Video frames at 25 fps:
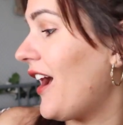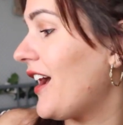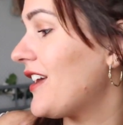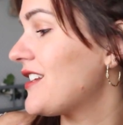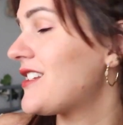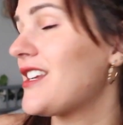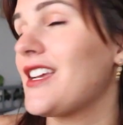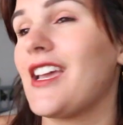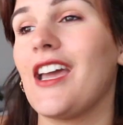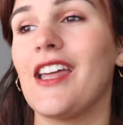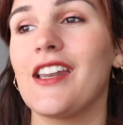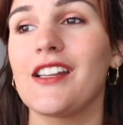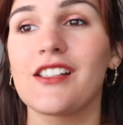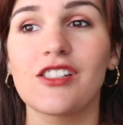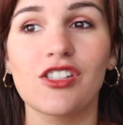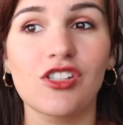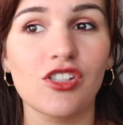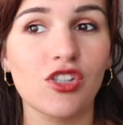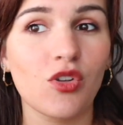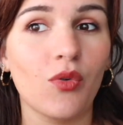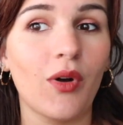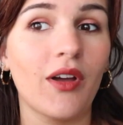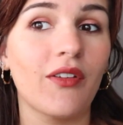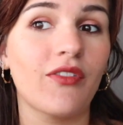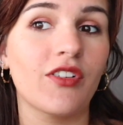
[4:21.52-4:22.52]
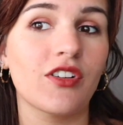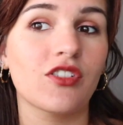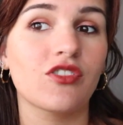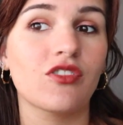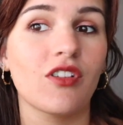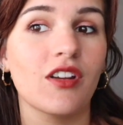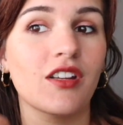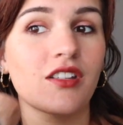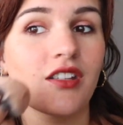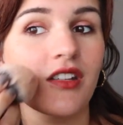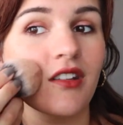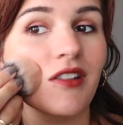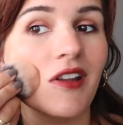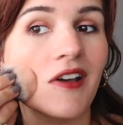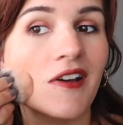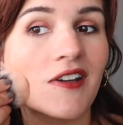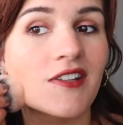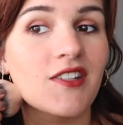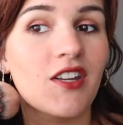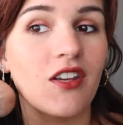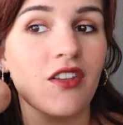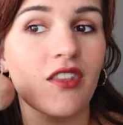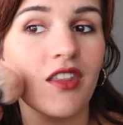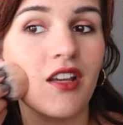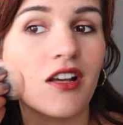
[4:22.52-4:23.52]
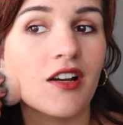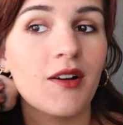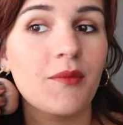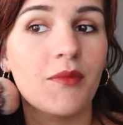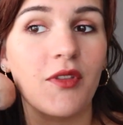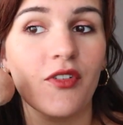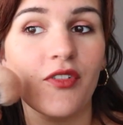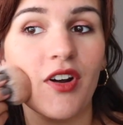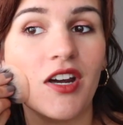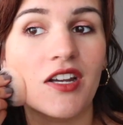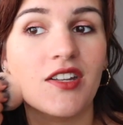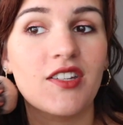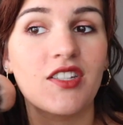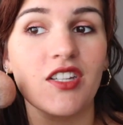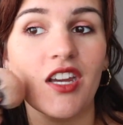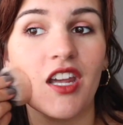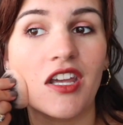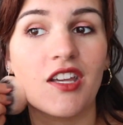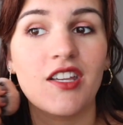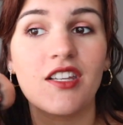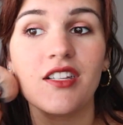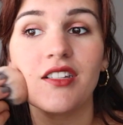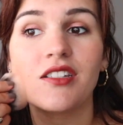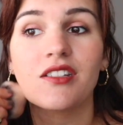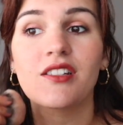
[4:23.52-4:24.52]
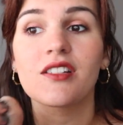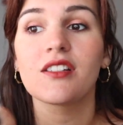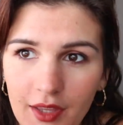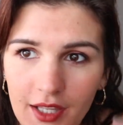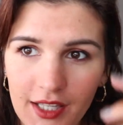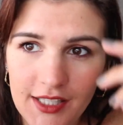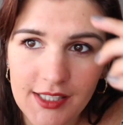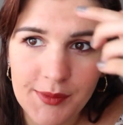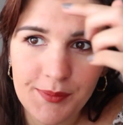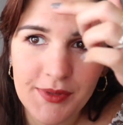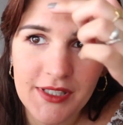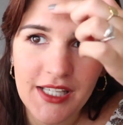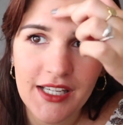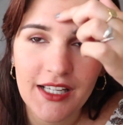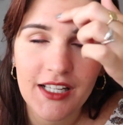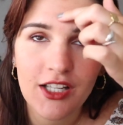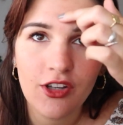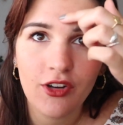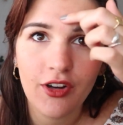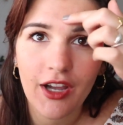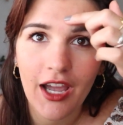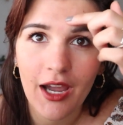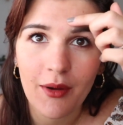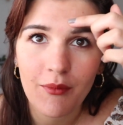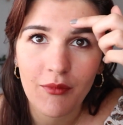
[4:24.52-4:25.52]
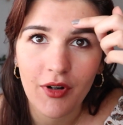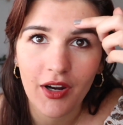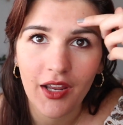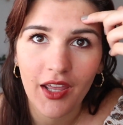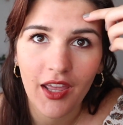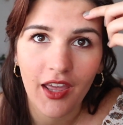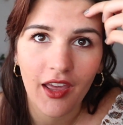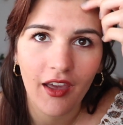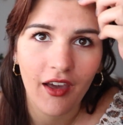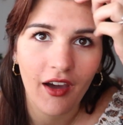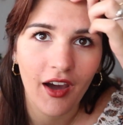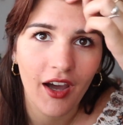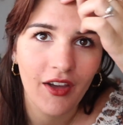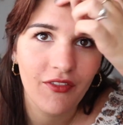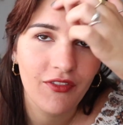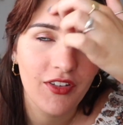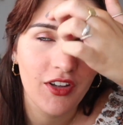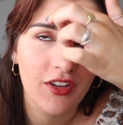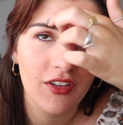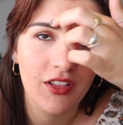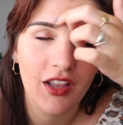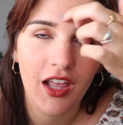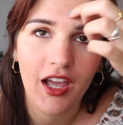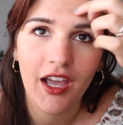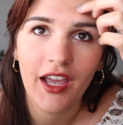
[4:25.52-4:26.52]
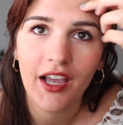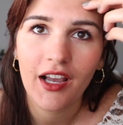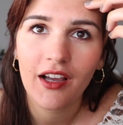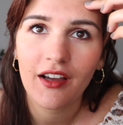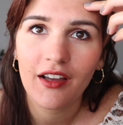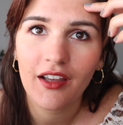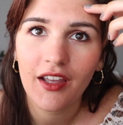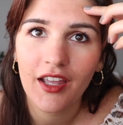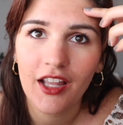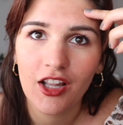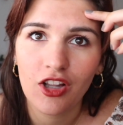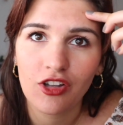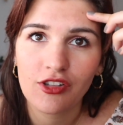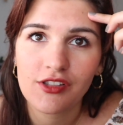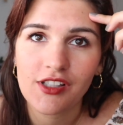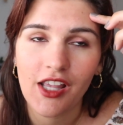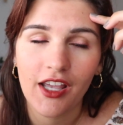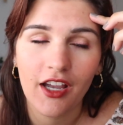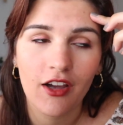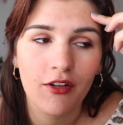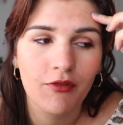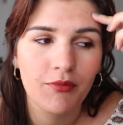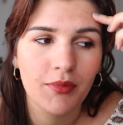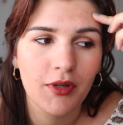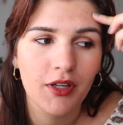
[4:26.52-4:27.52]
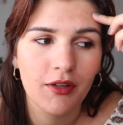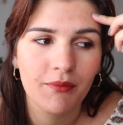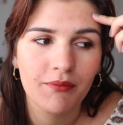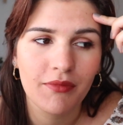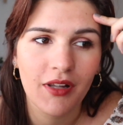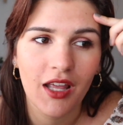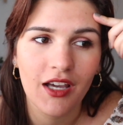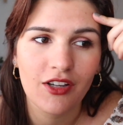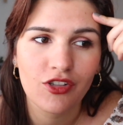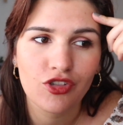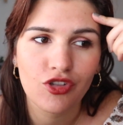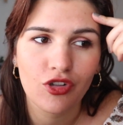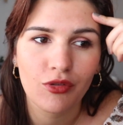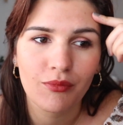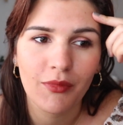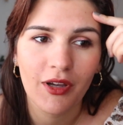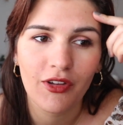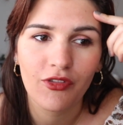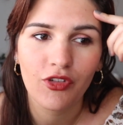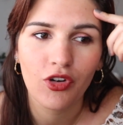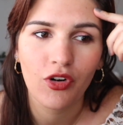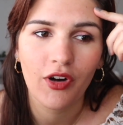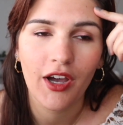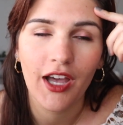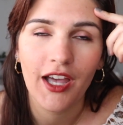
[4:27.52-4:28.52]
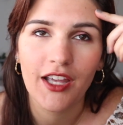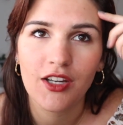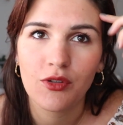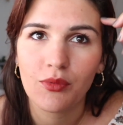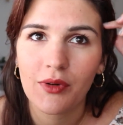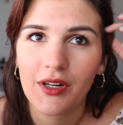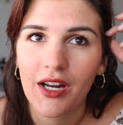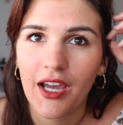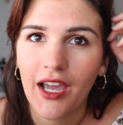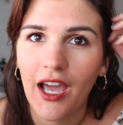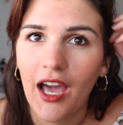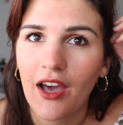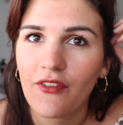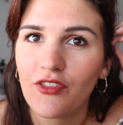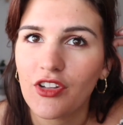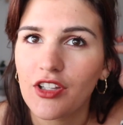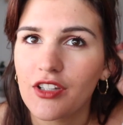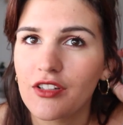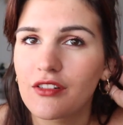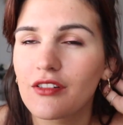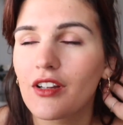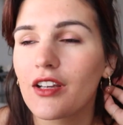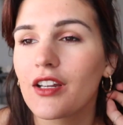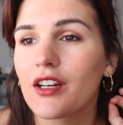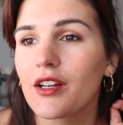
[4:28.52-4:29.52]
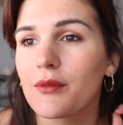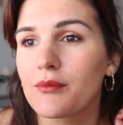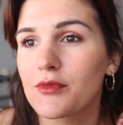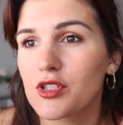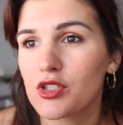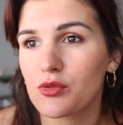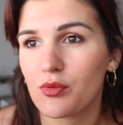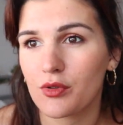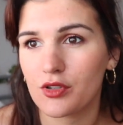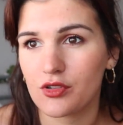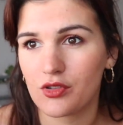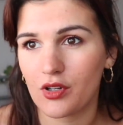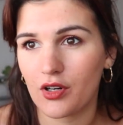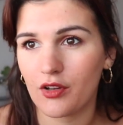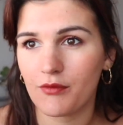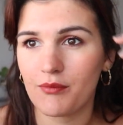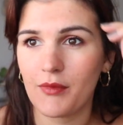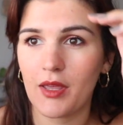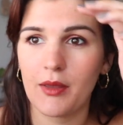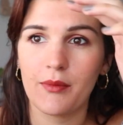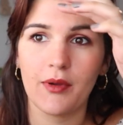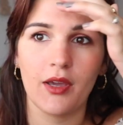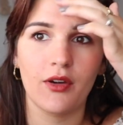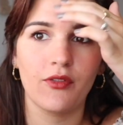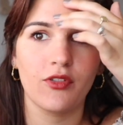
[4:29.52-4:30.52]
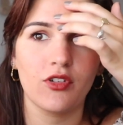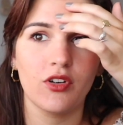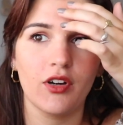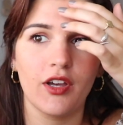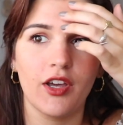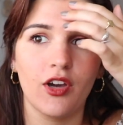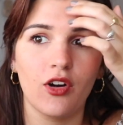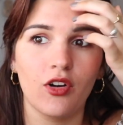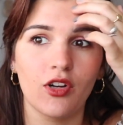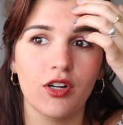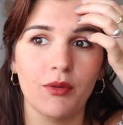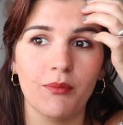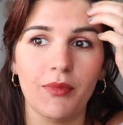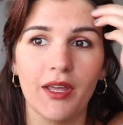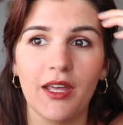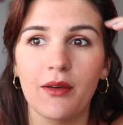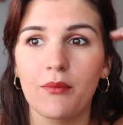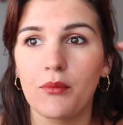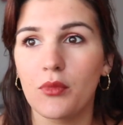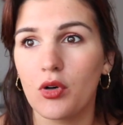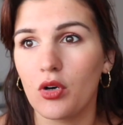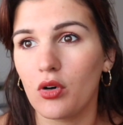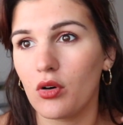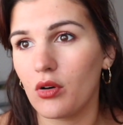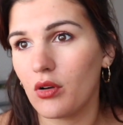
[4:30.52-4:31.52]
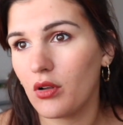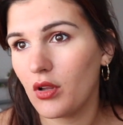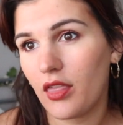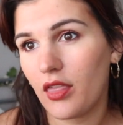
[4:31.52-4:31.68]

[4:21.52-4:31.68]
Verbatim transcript: And again, it's just quite frustrating that I don't think I'm the right shade. It's particularly on camera here, I feel like it looks like I've put blush on my forehead when I haven't. And I'm just wondering if maybe I've got it on a bit more